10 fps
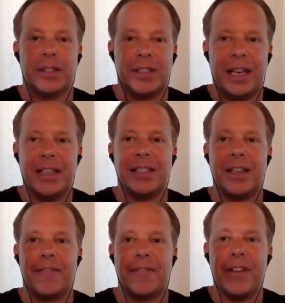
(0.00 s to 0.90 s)
and takes
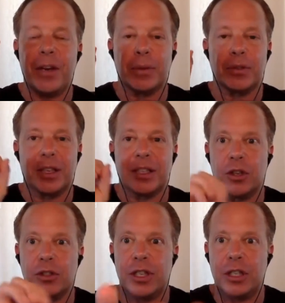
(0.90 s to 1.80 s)
that frequency and
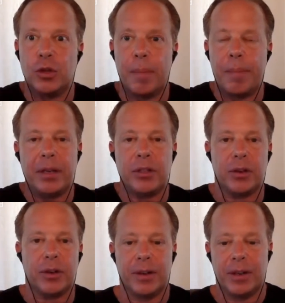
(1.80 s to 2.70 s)
turns it into a picture.